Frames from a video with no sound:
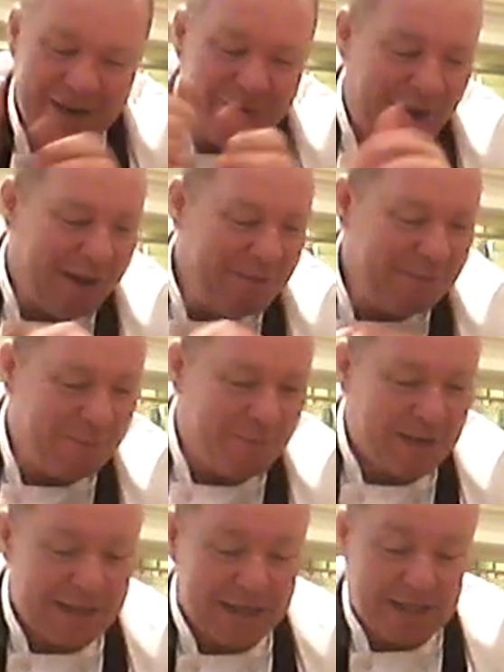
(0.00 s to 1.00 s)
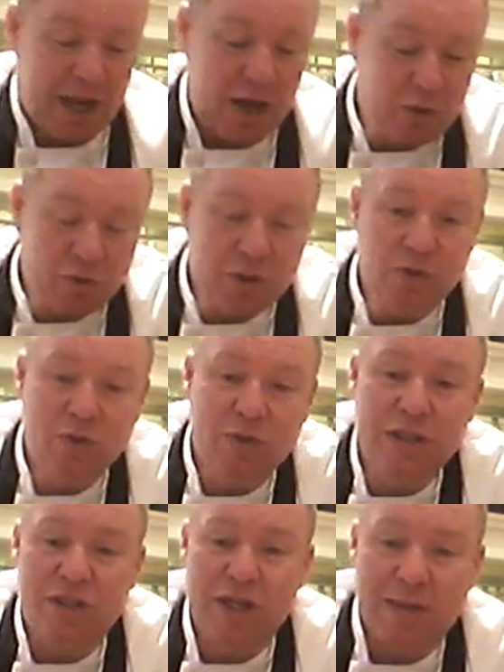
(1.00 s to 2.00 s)
right, fantastic. I also
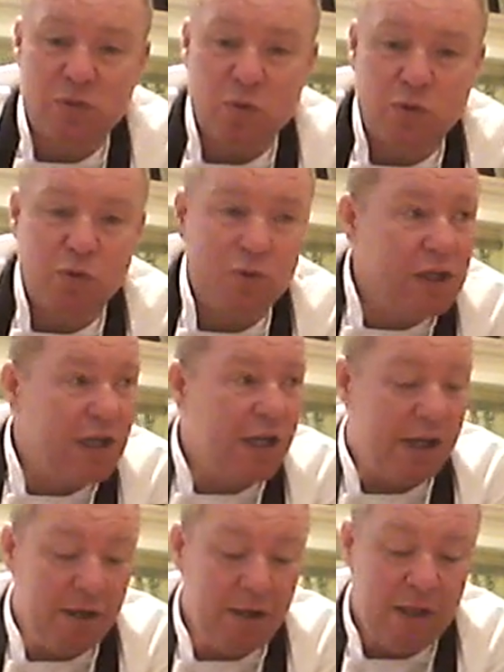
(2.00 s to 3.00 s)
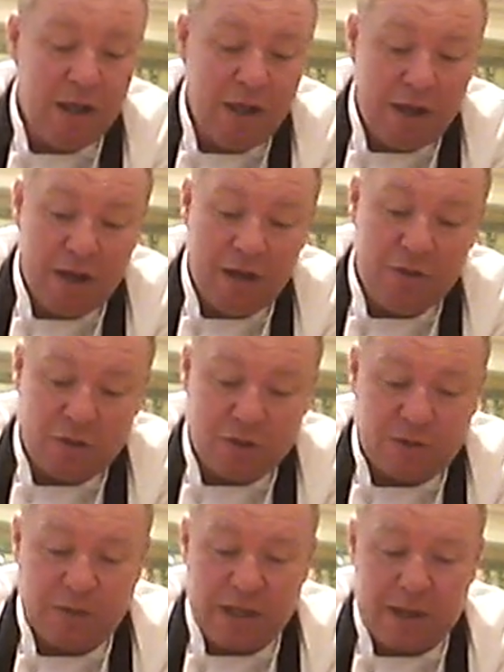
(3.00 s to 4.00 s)
use these jams all through the year, not
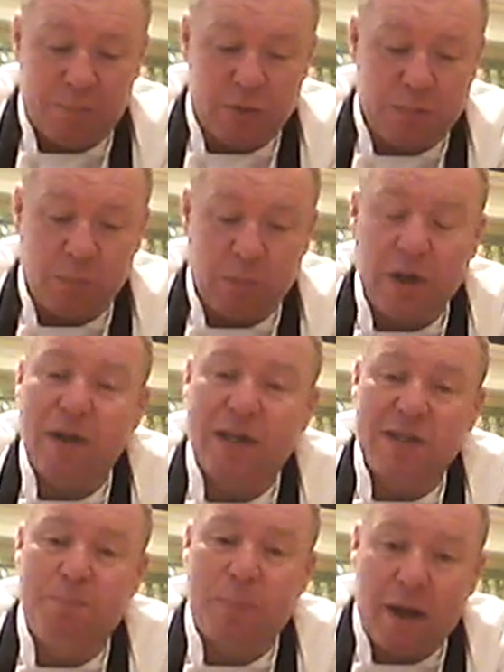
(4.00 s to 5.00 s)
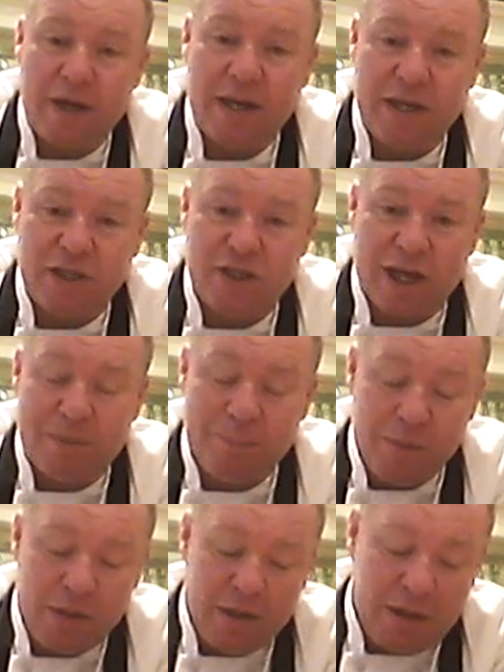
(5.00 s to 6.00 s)
just for the hampers, but we don't actually buy any
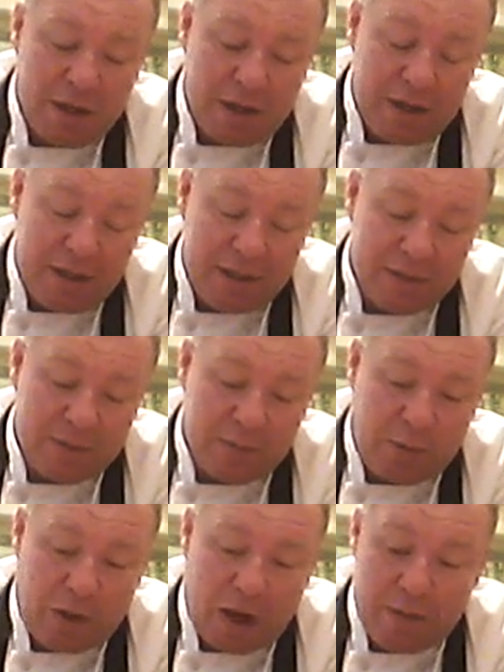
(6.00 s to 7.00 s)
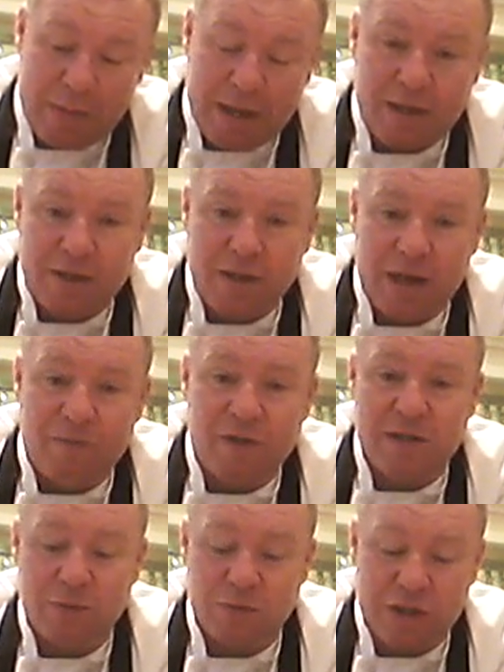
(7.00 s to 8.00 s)
jam. I make
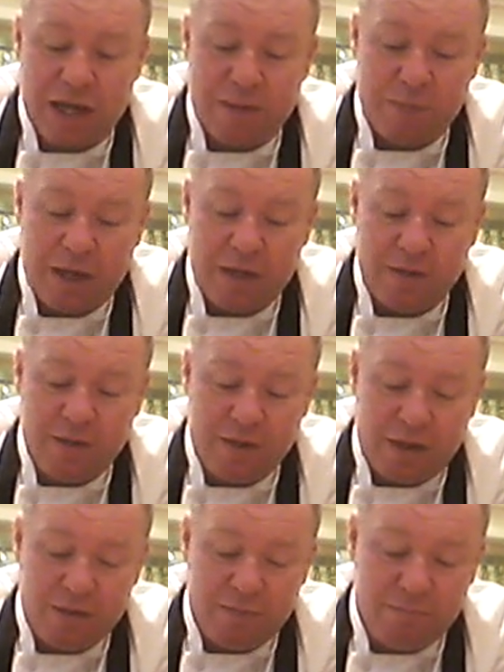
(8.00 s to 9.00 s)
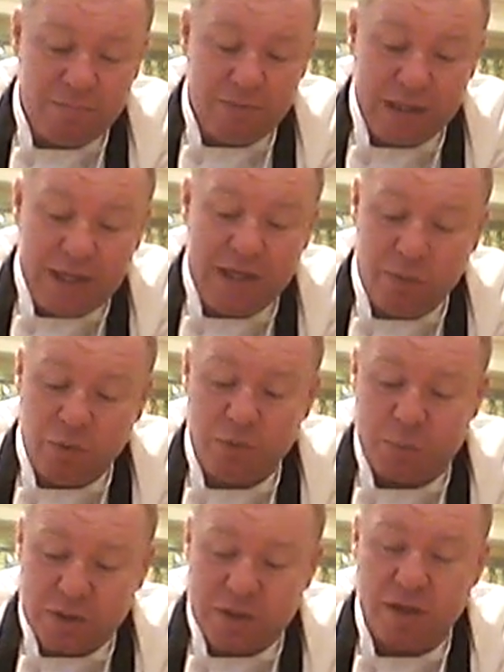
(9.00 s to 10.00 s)
every single jam and nearly all
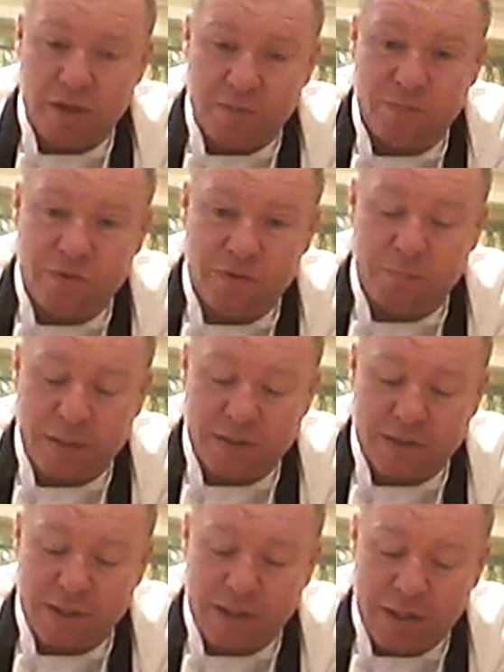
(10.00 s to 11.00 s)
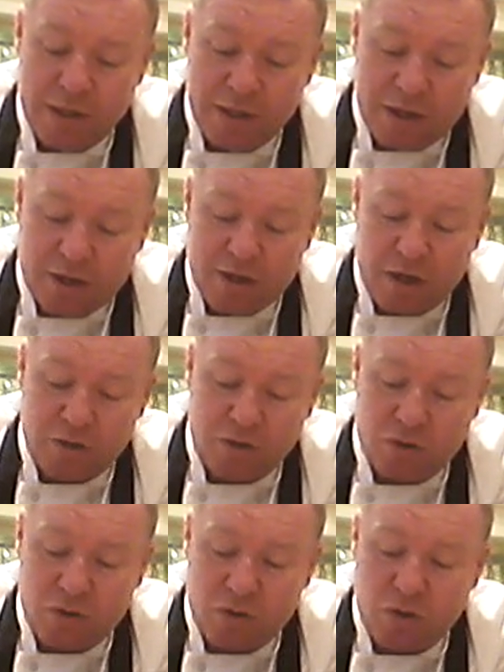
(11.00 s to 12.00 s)
the preserves, basically. I can't
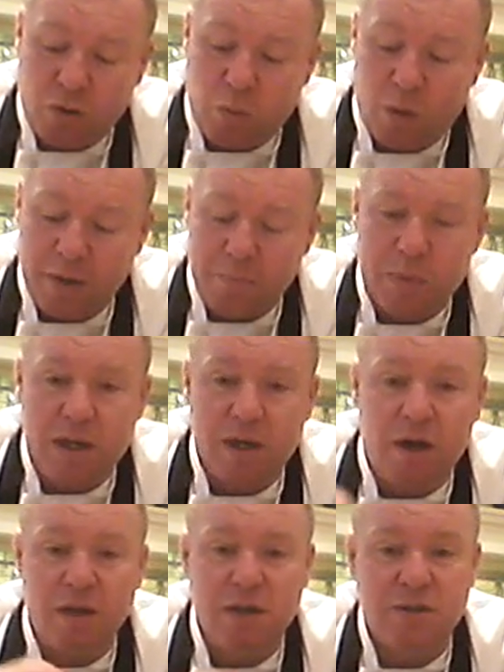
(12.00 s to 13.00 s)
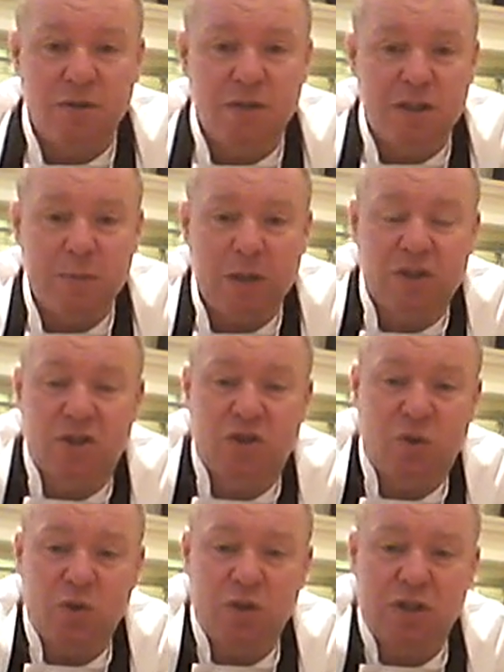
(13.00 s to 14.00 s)
quite beat Heinz on the tomato
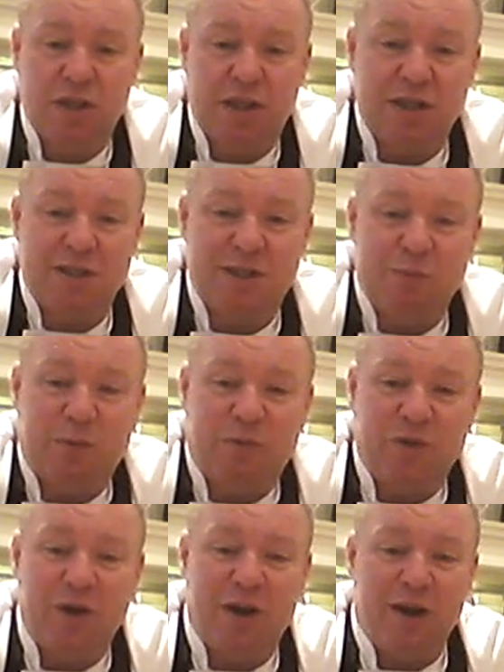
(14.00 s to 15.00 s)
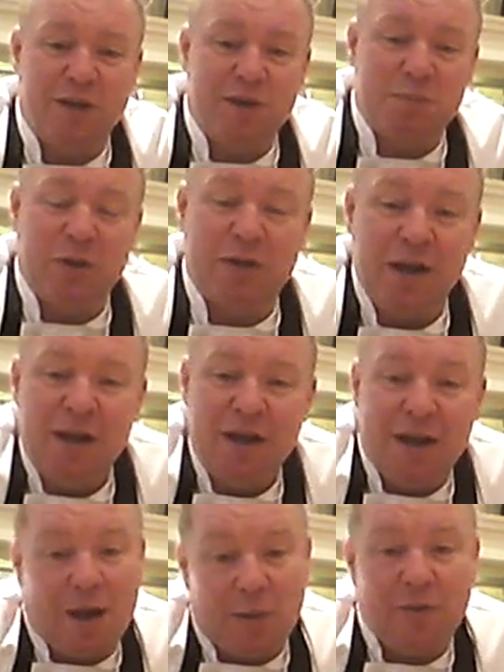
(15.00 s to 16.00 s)
sauce. The kids still prefer Heinz, but
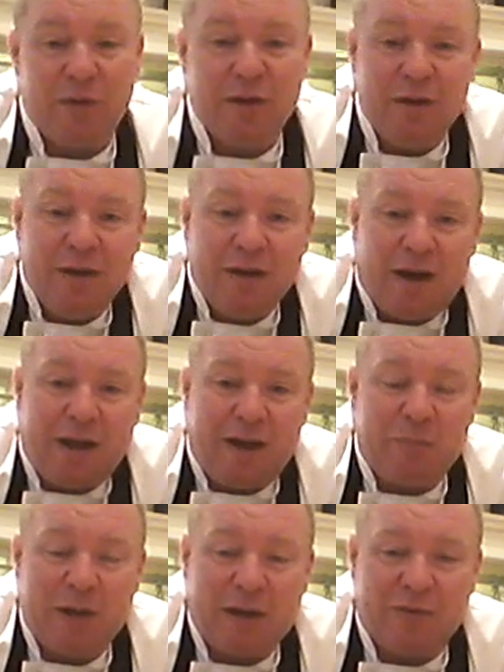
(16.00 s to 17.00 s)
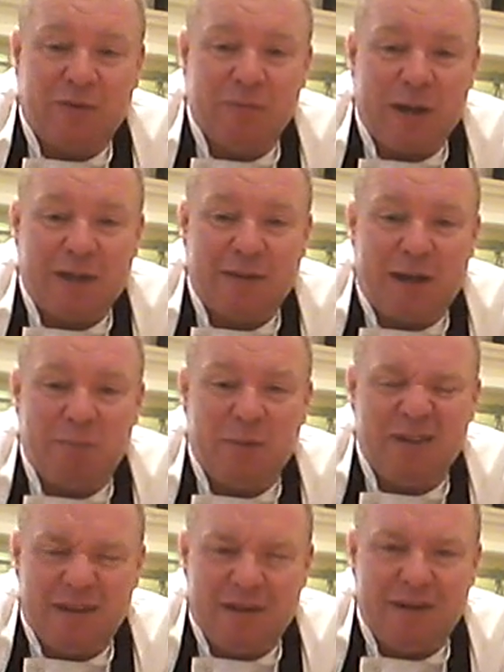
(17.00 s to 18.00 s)
however, I have been asked to make that,
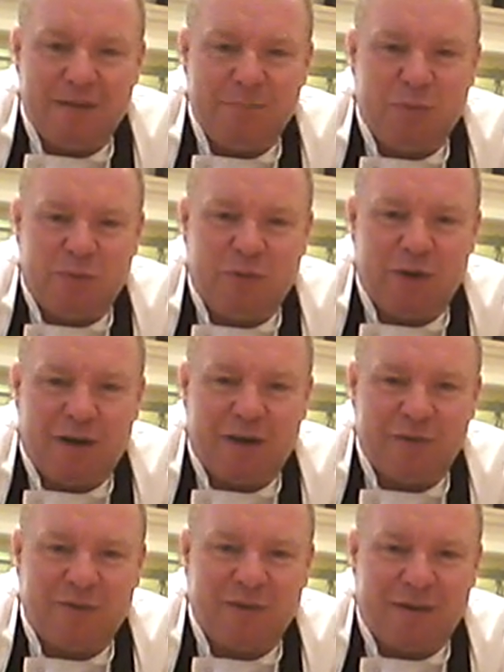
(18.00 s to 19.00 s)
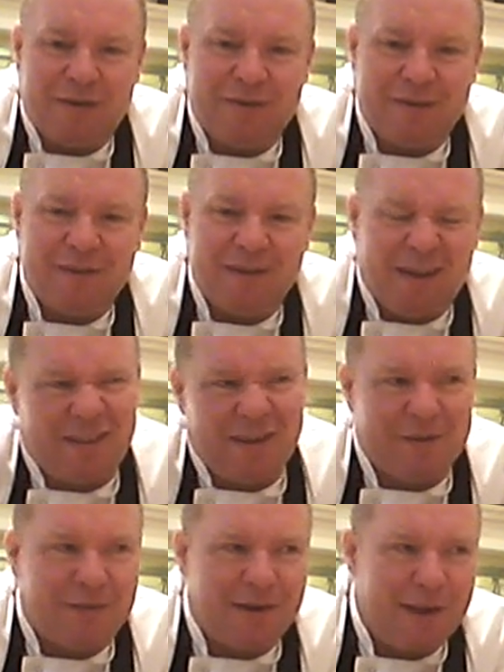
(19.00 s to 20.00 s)
but they prefer Heinz. I
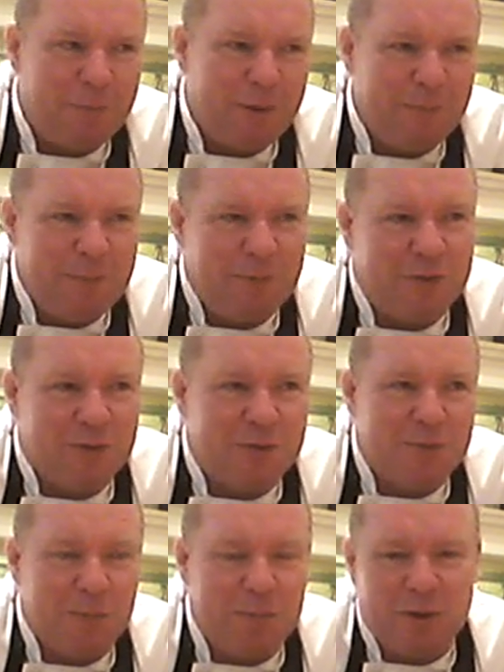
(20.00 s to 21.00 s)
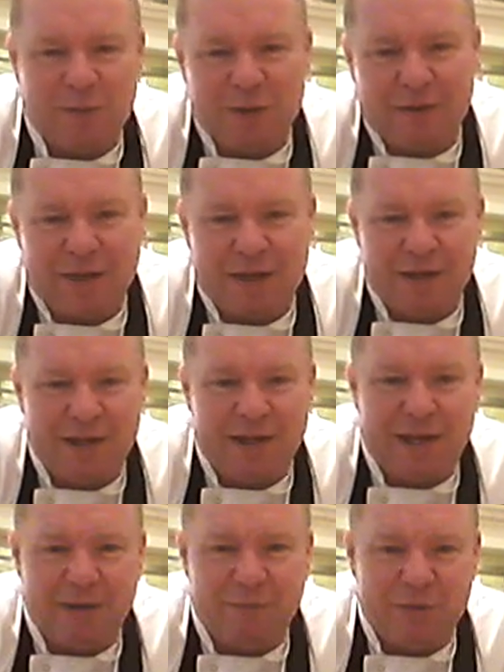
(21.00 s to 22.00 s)
think it's a label. Maybe I should swap it over like that
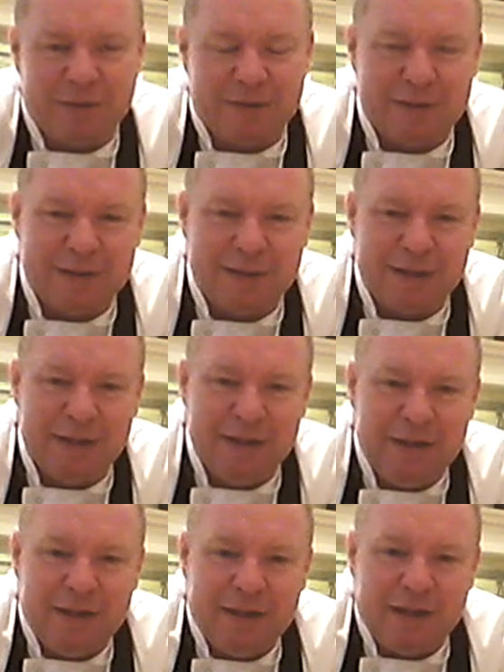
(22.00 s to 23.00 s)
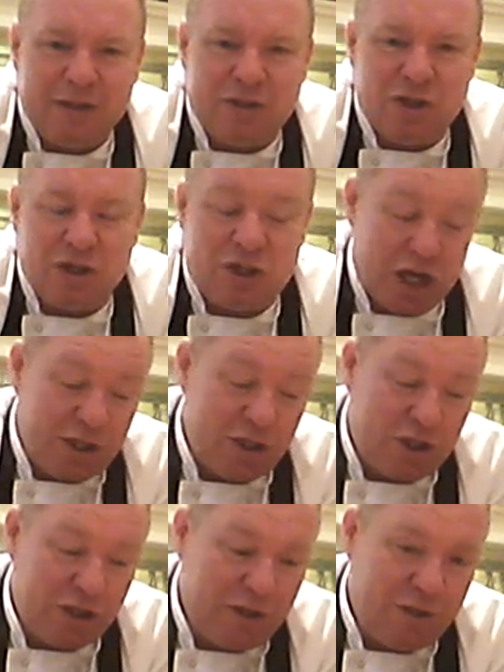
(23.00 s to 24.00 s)
little advert and
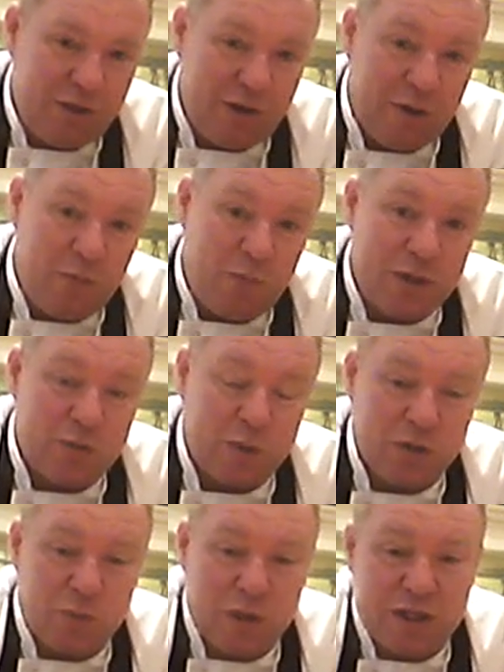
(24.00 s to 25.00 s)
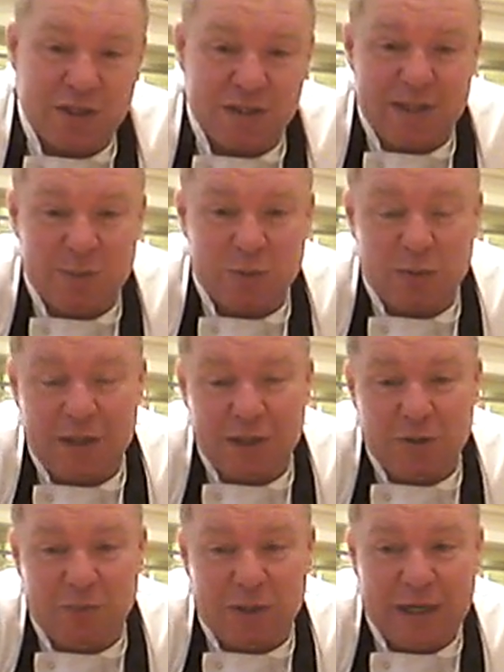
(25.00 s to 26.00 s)
change, you know, which one's which and see which one
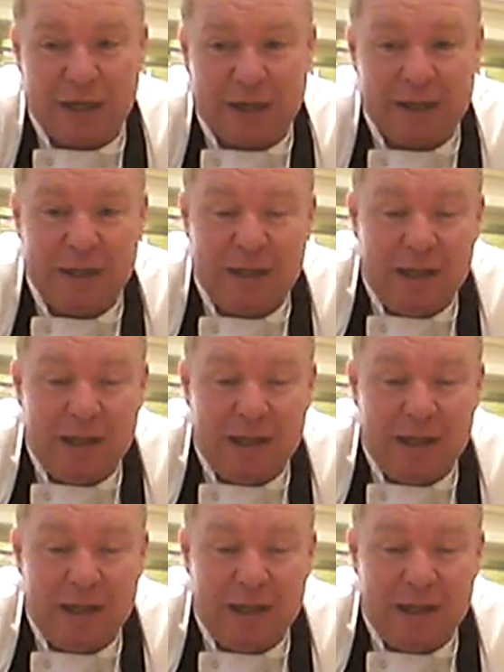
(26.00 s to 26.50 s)
they do really like.